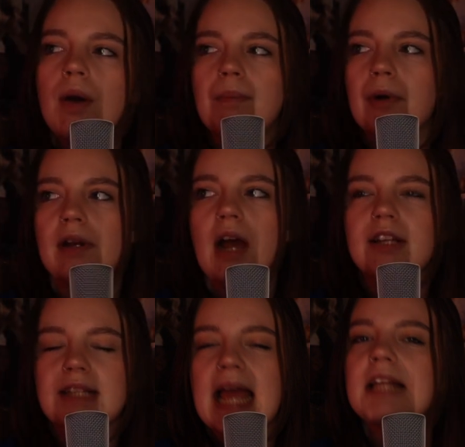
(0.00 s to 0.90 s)
but I
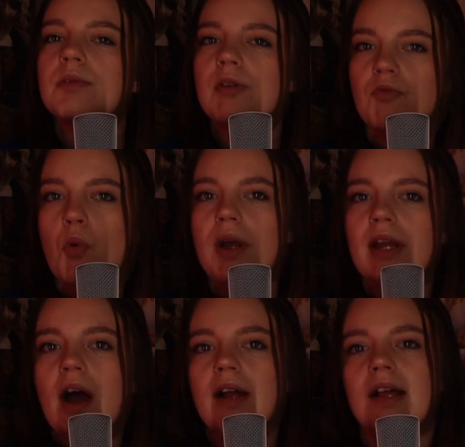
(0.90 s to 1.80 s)
tend to avoid
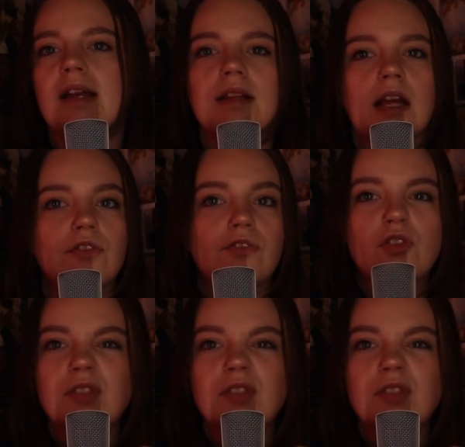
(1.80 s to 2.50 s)
highlighting like full